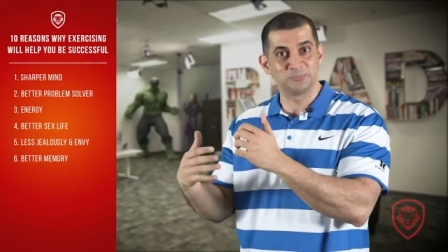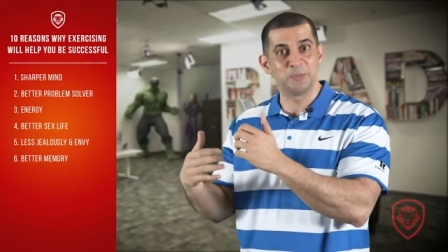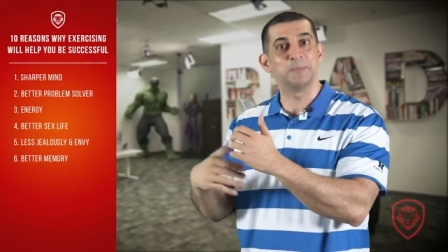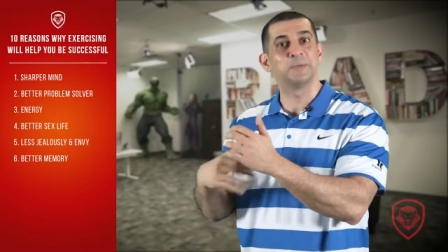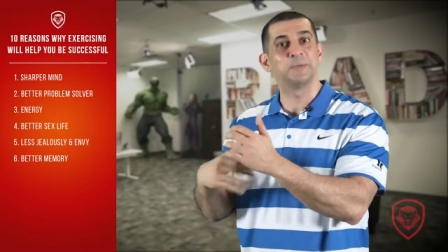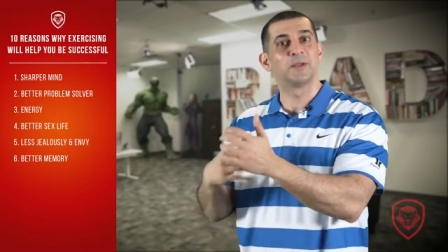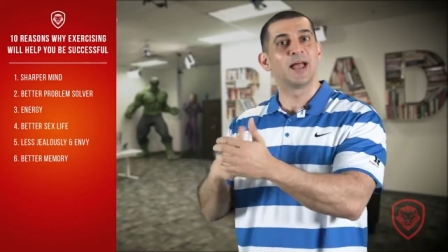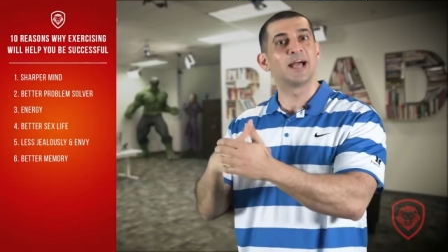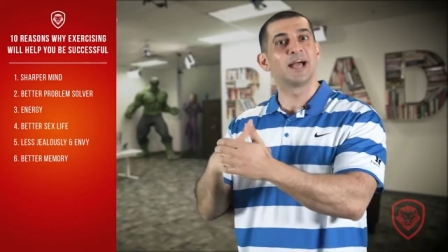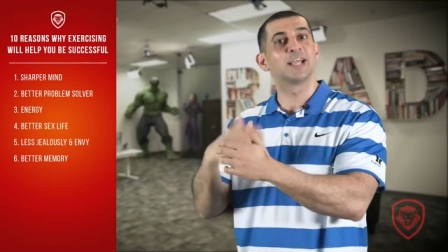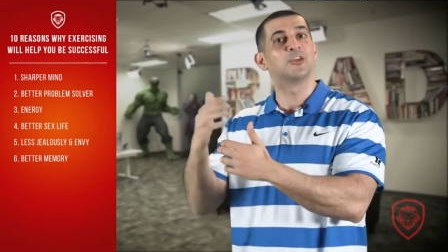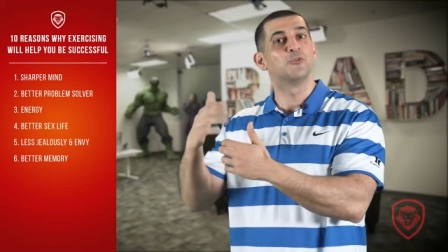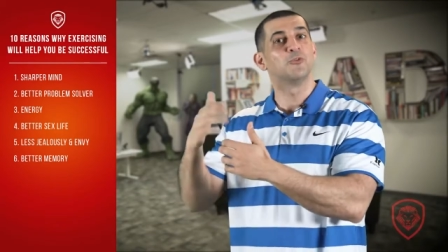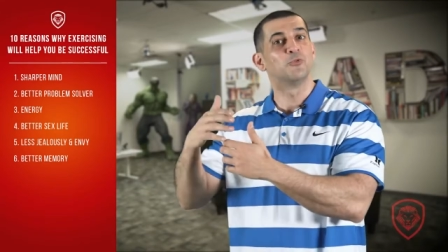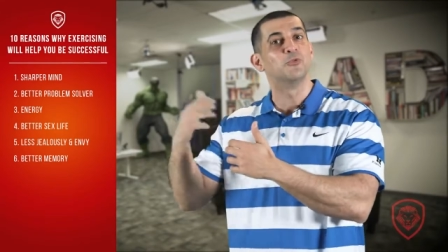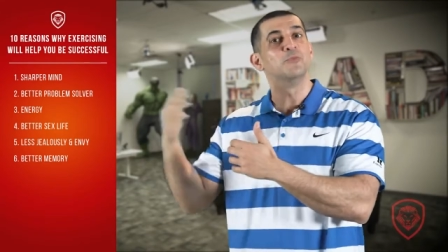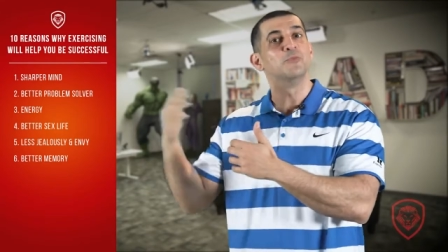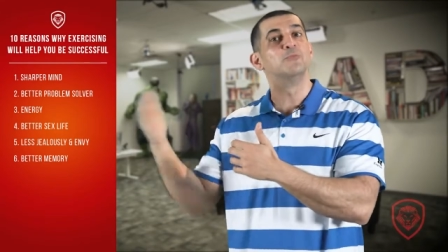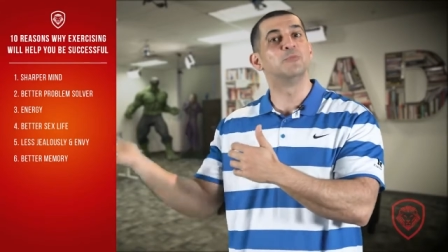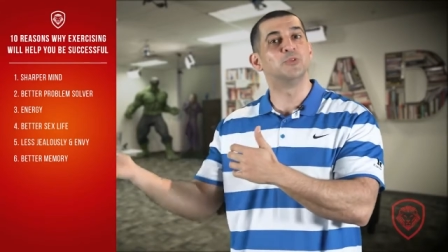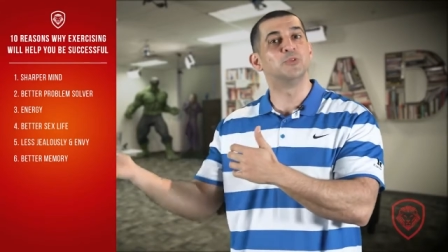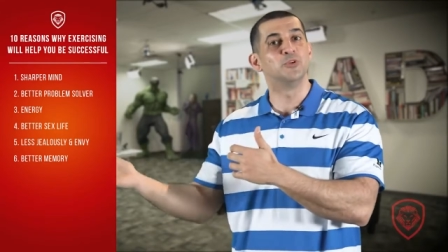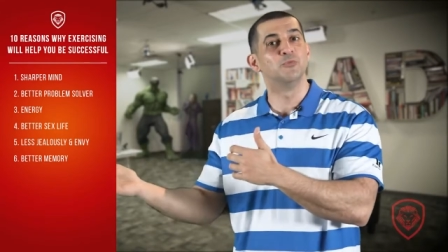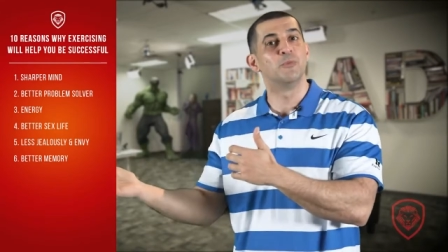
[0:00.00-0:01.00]
People like you
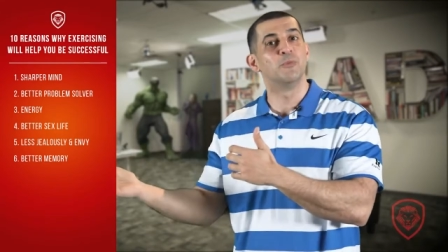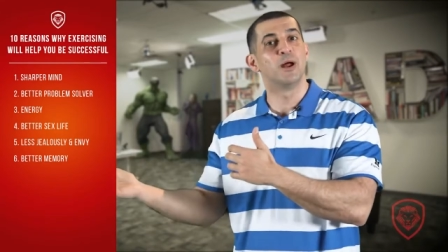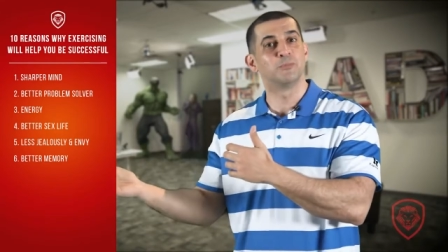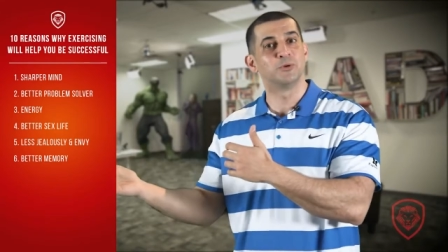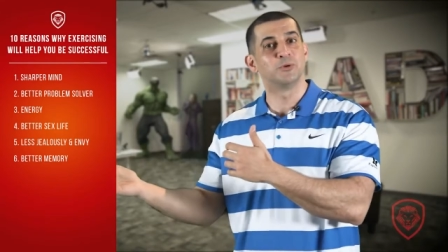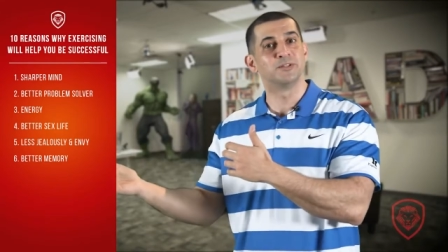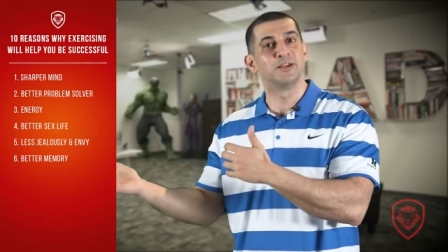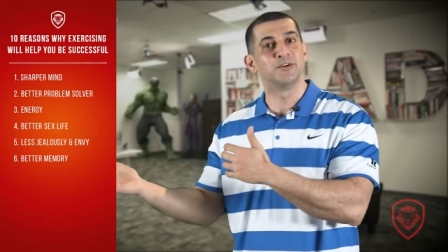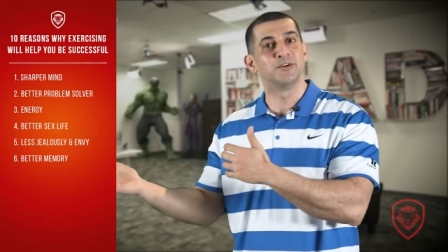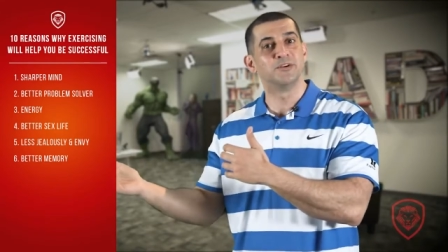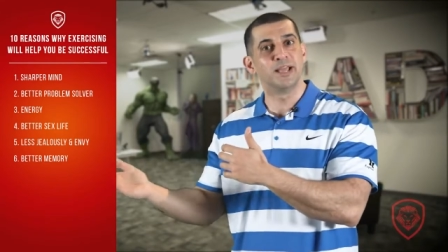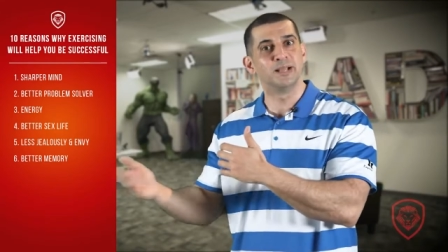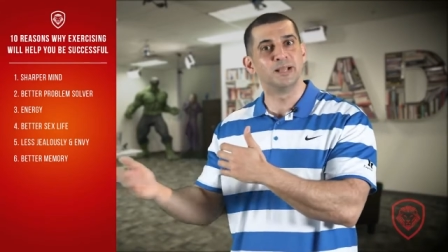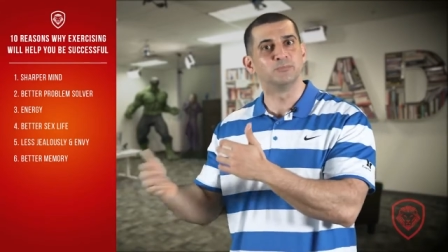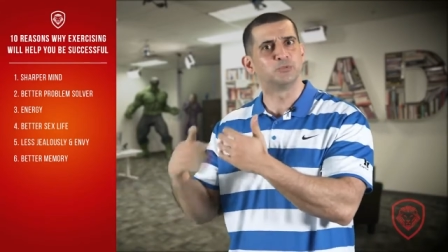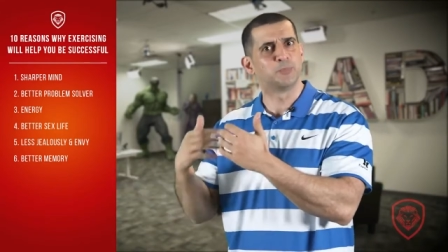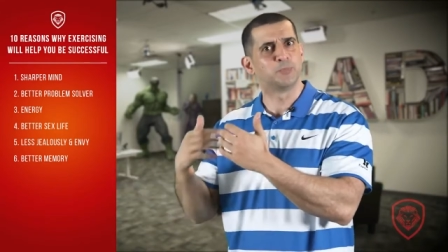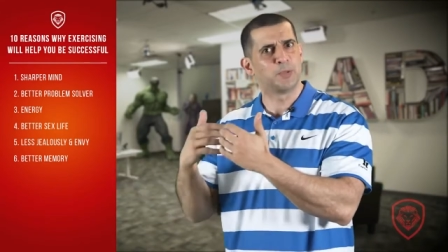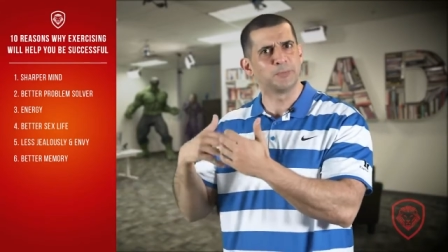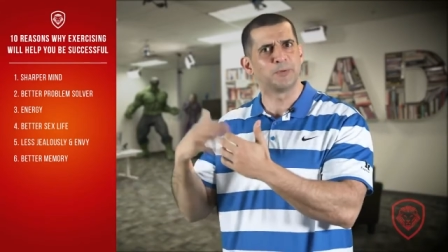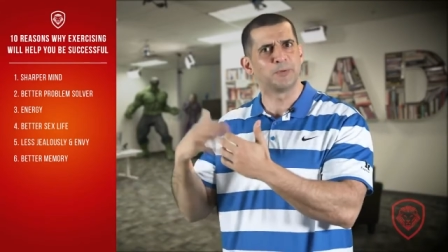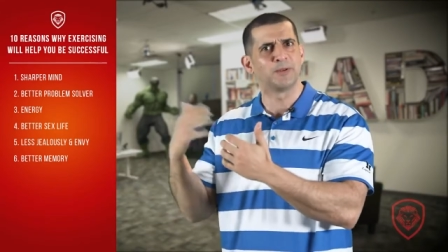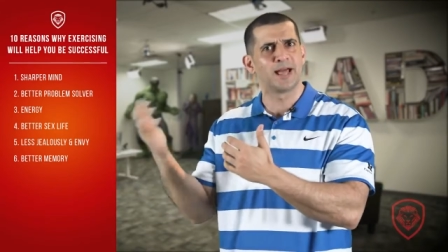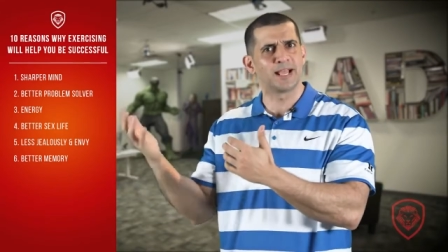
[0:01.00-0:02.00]
when you remember their names.
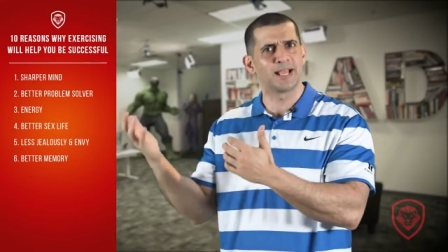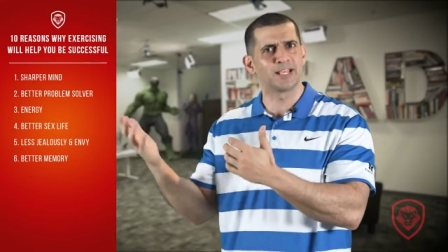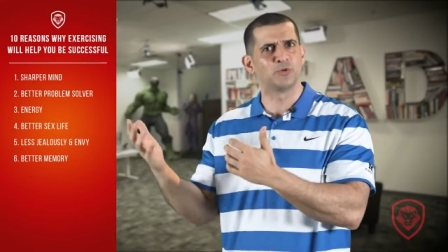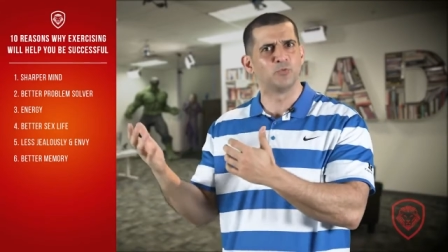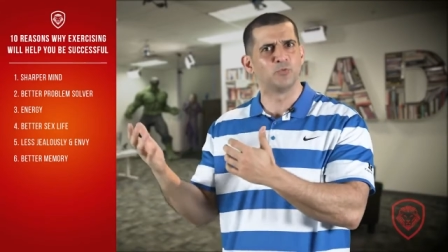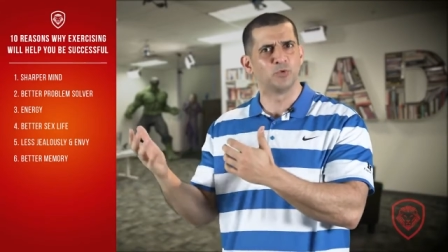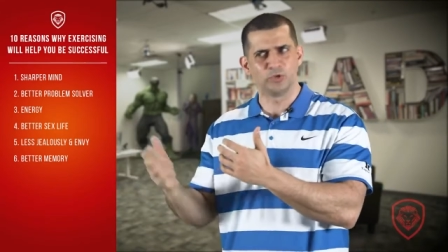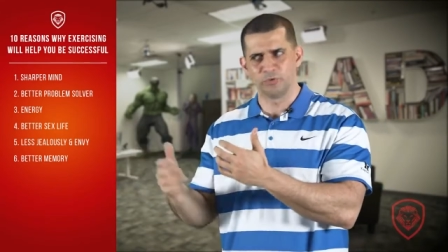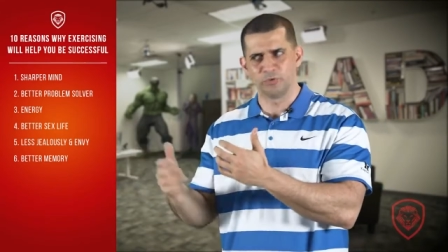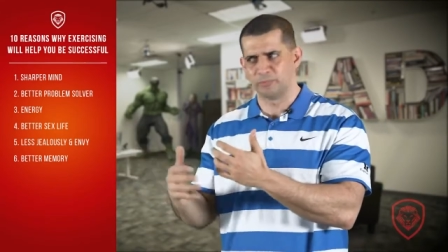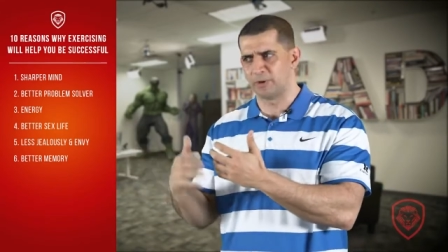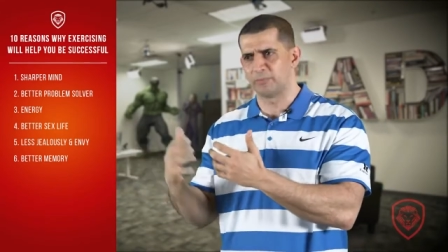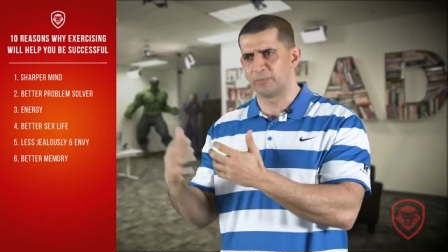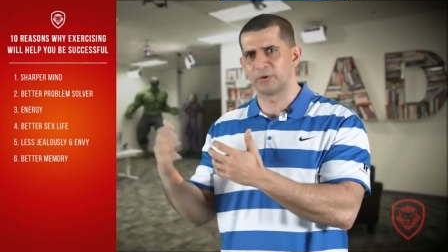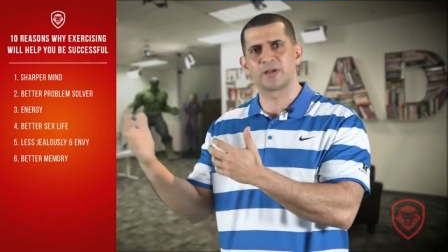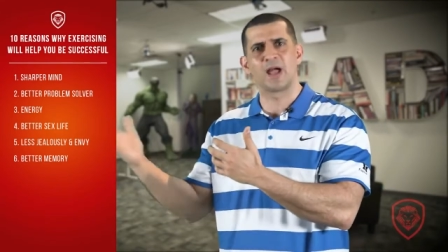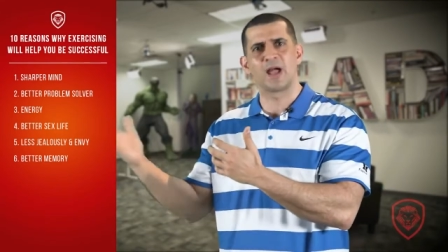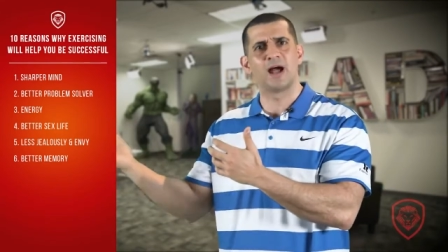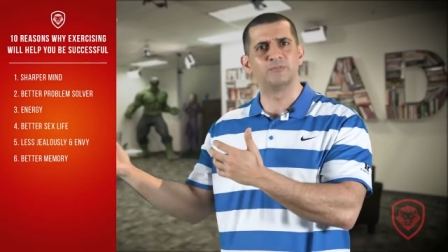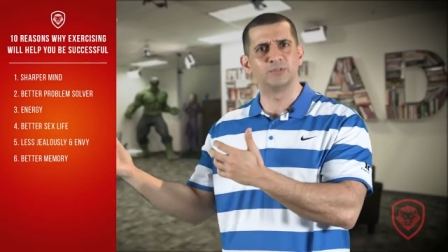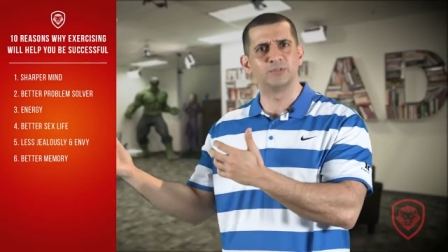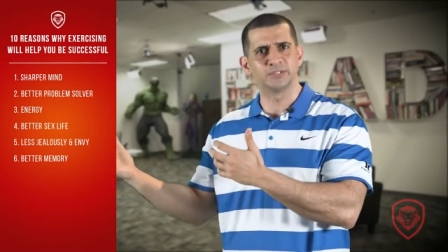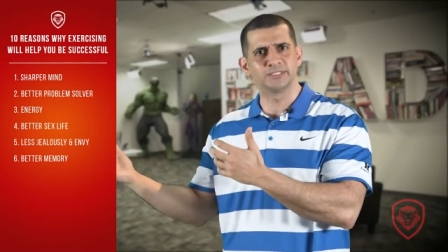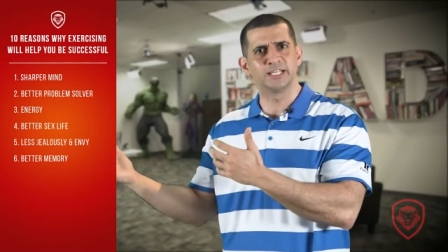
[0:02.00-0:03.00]
People like you when you remember
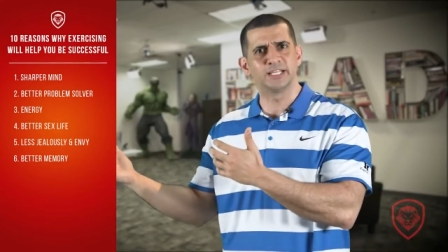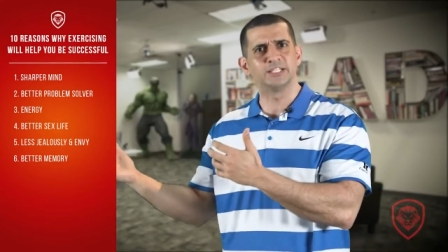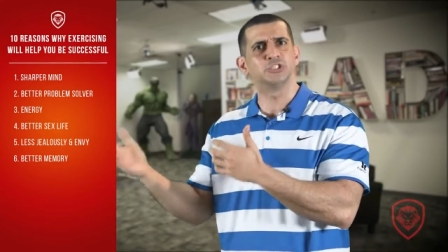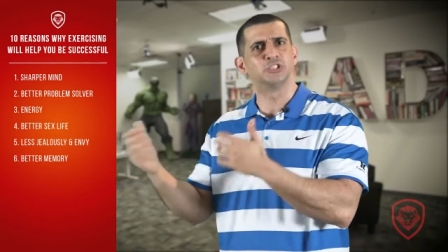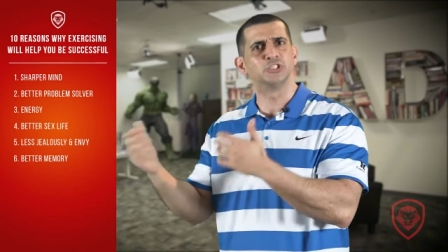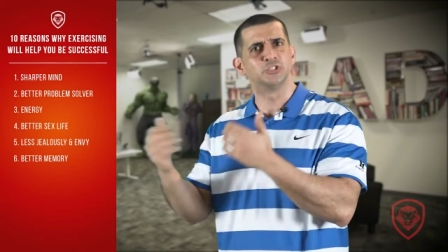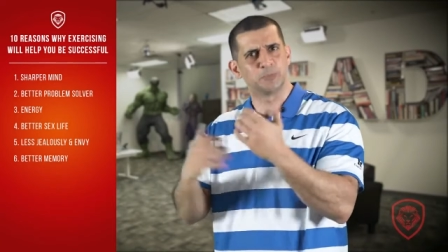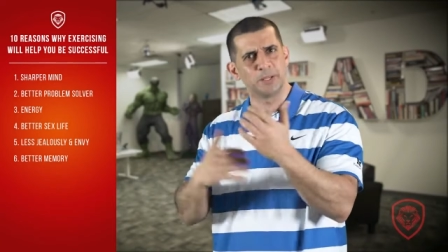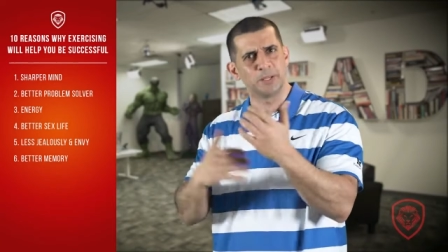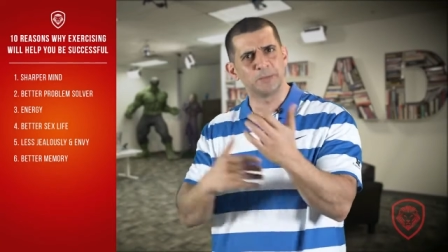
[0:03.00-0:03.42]
conversations.